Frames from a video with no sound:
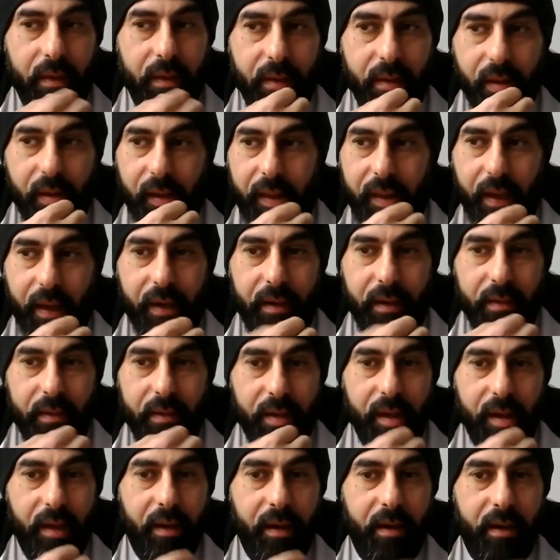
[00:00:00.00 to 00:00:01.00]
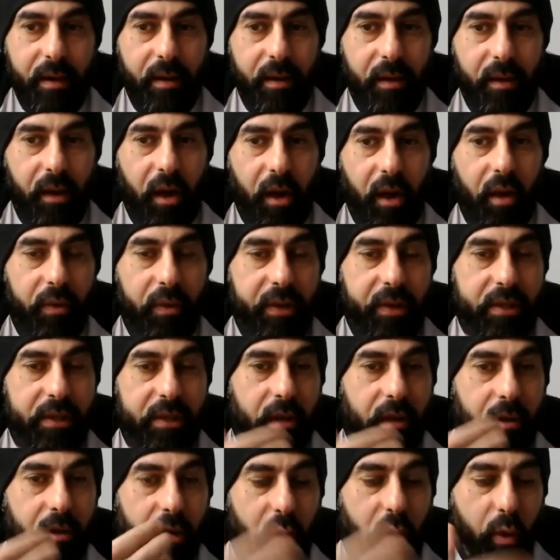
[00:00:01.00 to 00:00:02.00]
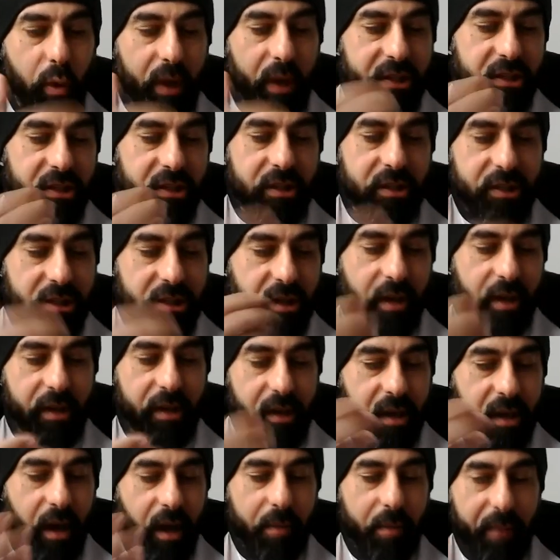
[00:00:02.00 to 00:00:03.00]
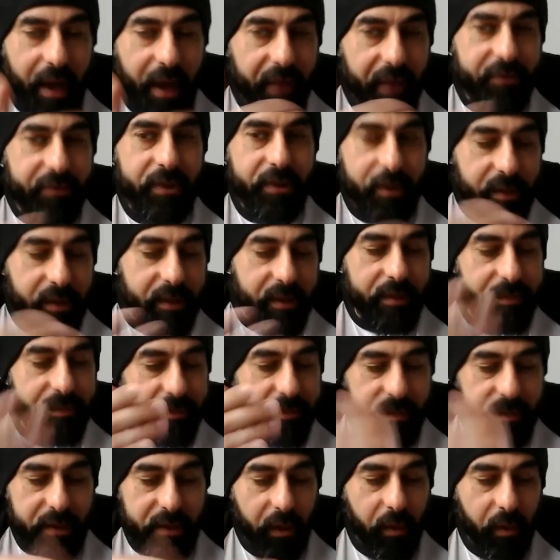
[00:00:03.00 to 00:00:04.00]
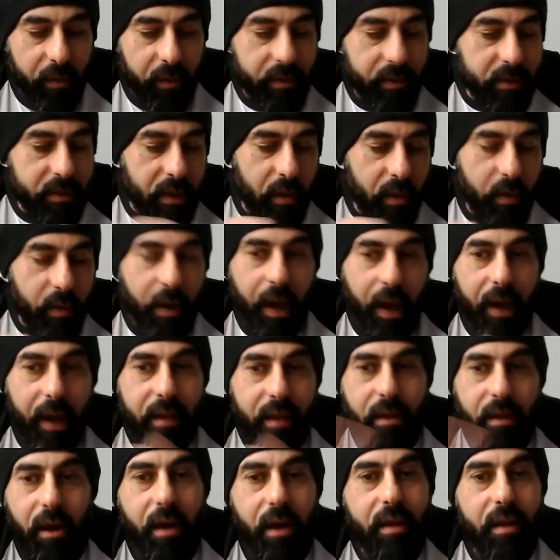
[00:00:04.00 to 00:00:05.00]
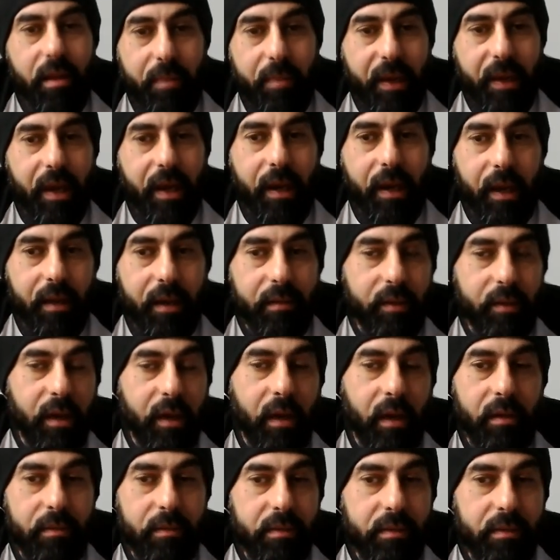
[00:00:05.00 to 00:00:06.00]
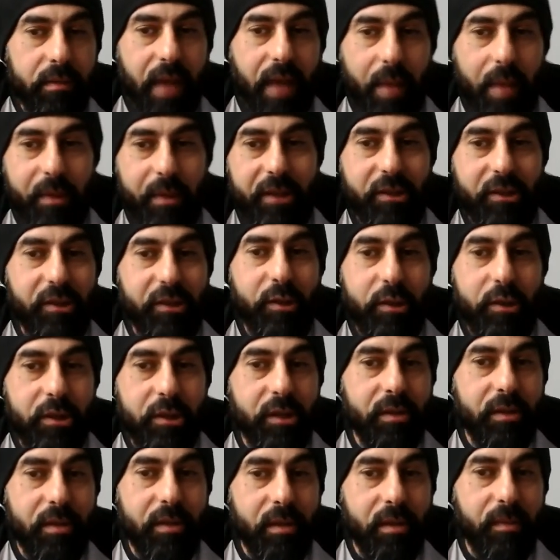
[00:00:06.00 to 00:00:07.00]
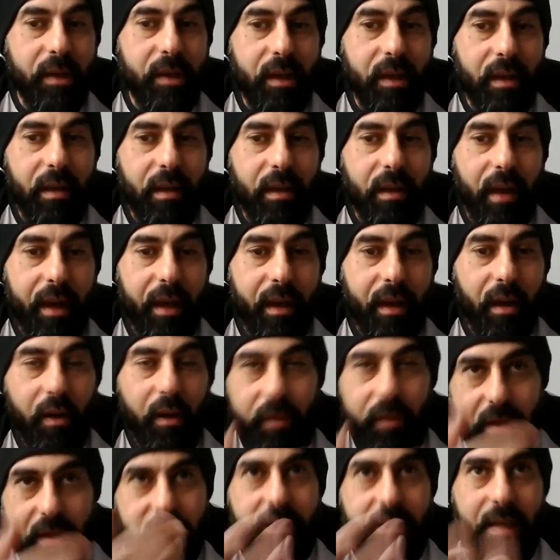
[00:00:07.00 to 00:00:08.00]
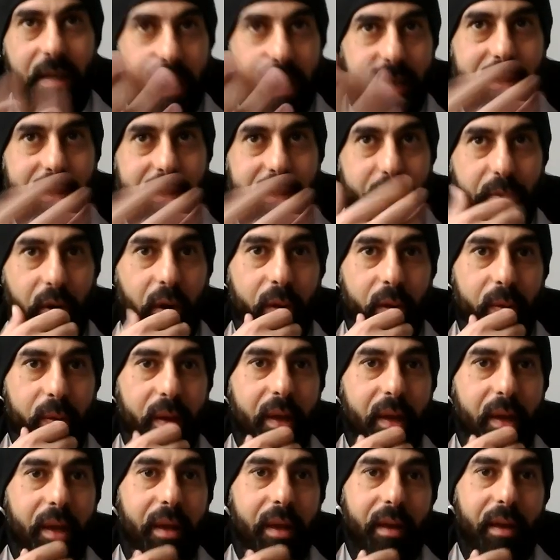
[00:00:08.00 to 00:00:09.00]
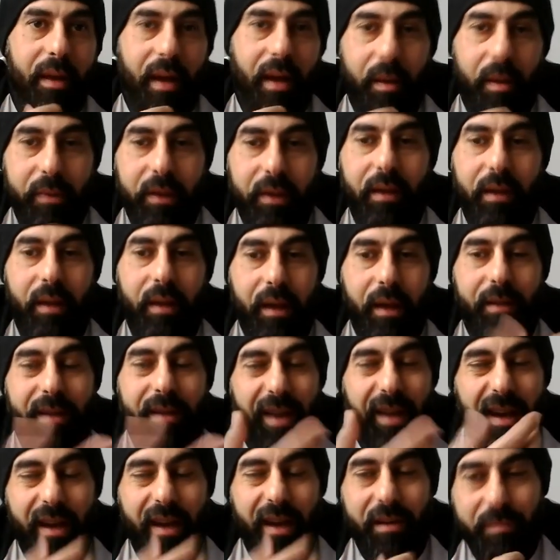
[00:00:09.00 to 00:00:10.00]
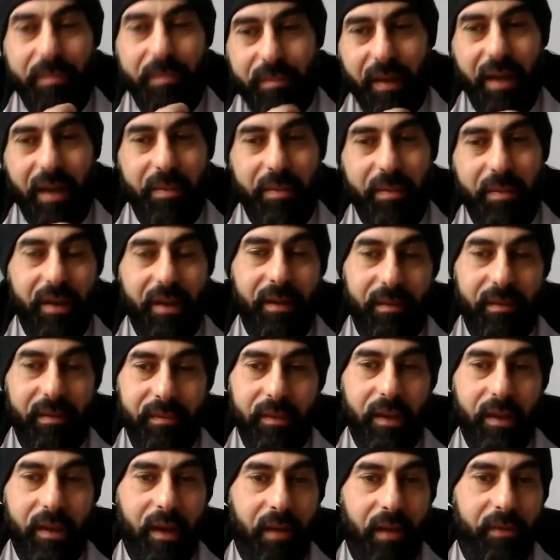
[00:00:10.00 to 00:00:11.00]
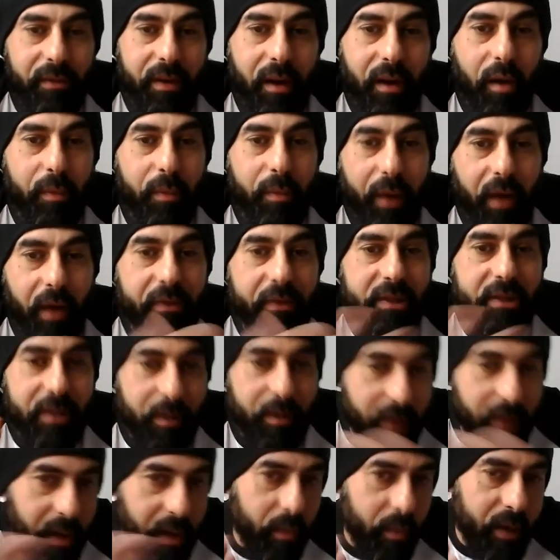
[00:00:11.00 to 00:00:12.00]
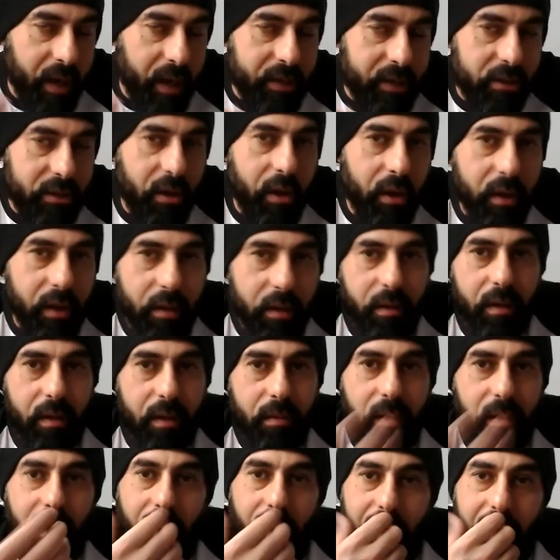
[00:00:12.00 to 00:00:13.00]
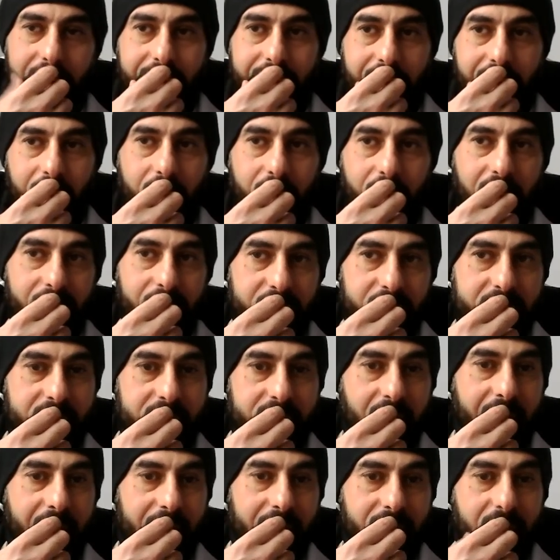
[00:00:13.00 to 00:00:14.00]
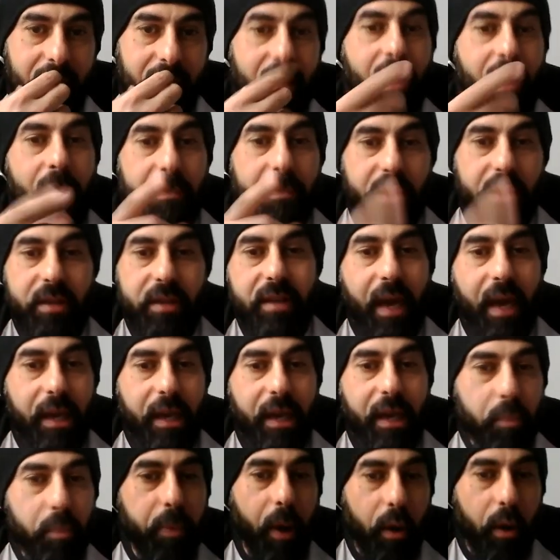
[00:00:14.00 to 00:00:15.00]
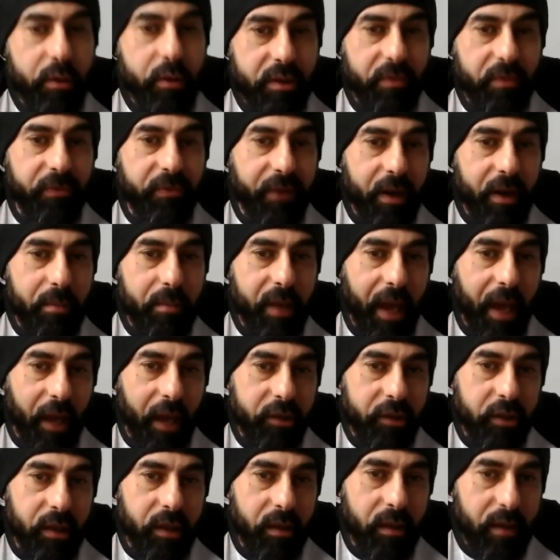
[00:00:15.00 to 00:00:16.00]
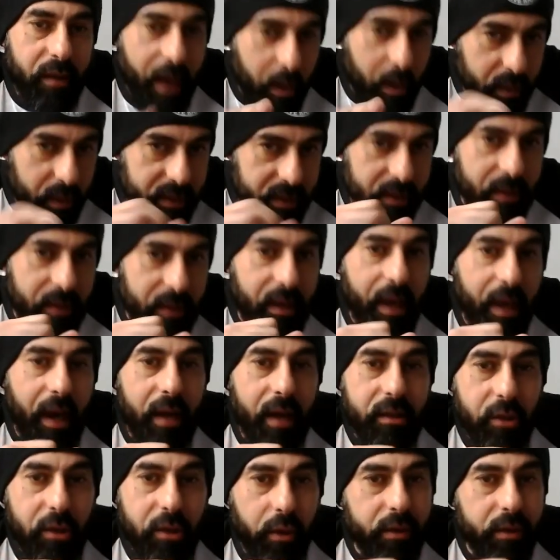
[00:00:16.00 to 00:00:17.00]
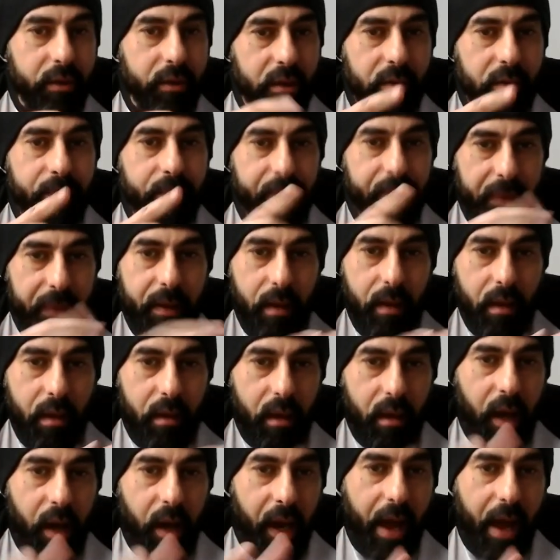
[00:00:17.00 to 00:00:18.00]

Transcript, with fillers: then all these little questions started to come after. And so I thought in the beginning, you know, Sammy introduced you to me like, oh, he's the next pro. And I'm thinking like, yeah, maybe, you never know. But obviously then when I saw you and like, you know what, this guy had, the day you posed in front of me, actually, that was the day I told you, I